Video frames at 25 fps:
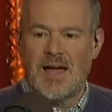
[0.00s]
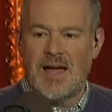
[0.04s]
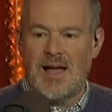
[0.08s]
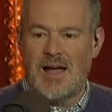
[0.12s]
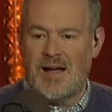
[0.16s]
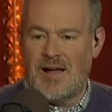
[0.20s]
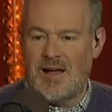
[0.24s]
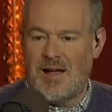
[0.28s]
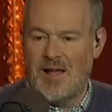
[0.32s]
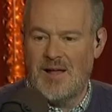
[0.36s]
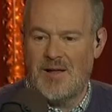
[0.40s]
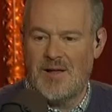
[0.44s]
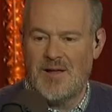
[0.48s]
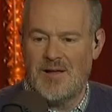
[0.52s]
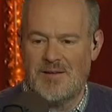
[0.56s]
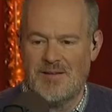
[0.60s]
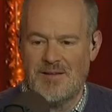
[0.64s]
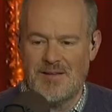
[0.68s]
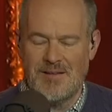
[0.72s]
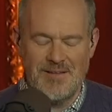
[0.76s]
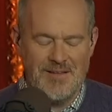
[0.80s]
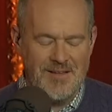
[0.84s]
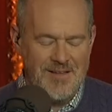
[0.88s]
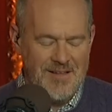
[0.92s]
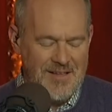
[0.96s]
Uh,
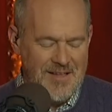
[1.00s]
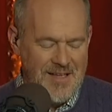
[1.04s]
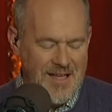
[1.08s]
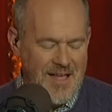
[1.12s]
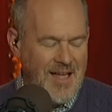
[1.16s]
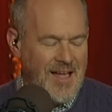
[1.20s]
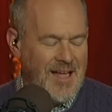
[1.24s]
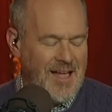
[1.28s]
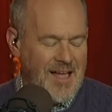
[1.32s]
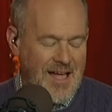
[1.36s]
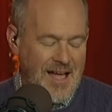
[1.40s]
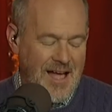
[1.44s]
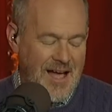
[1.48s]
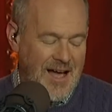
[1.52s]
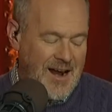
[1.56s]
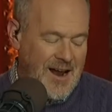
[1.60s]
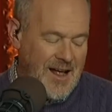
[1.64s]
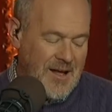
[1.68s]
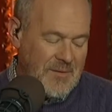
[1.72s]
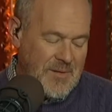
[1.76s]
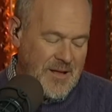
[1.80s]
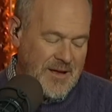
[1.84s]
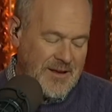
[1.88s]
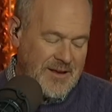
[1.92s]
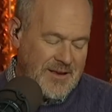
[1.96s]
and
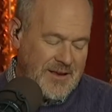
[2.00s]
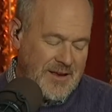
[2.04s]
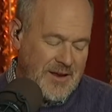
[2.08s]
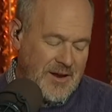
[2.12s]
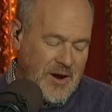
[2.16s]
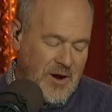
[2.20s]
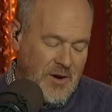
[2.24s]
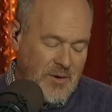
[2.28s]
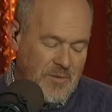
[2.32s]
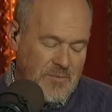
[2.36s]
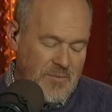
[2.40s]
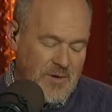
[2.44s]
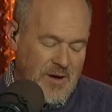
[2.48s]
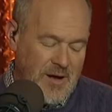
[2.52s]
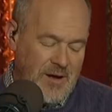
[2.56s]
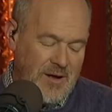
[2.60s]
I'm like, you know,